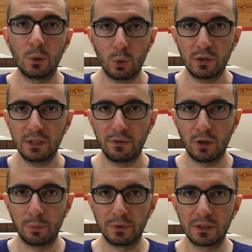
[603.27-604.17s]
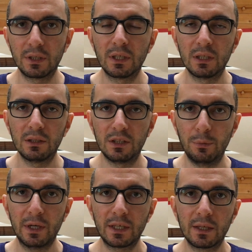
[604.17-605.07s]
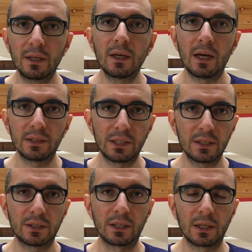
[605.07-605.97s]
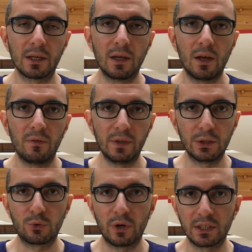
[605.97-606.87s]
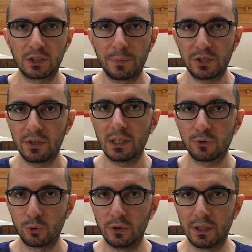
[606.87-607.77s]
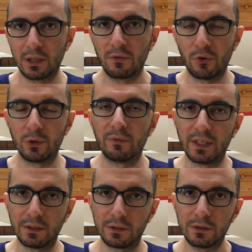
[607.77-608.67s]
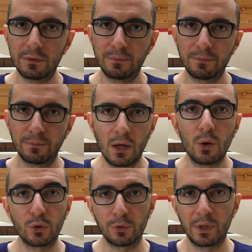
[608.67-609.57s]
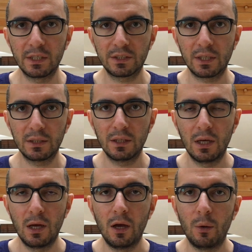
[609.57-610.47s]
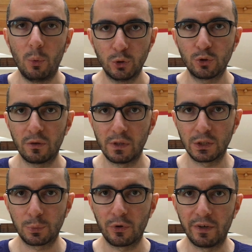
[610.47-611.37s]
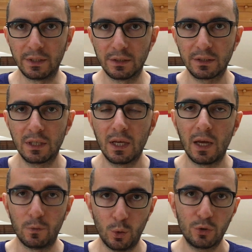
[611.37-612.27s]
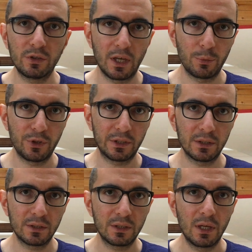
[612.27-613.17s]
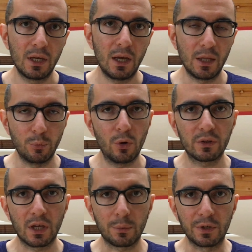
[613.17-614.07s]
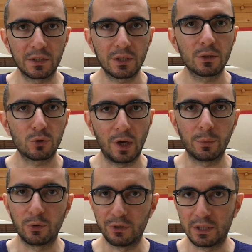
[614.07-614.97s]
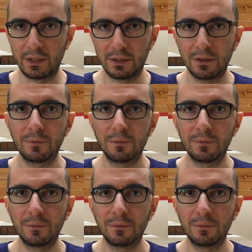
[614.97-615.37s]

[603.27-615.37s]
Local development, debugging, and testing will require specialized tooling from the vendor. On the bright side, most serverless providers have local emulators and mock libraries to help you with that.